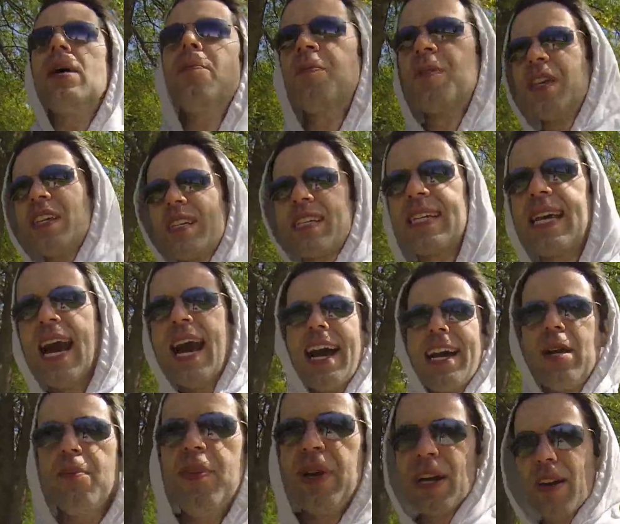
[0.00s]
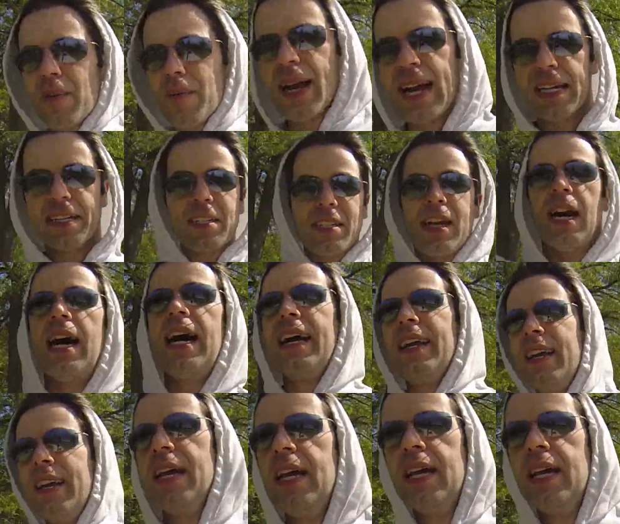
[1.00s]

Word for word: up this guy to be our mascot.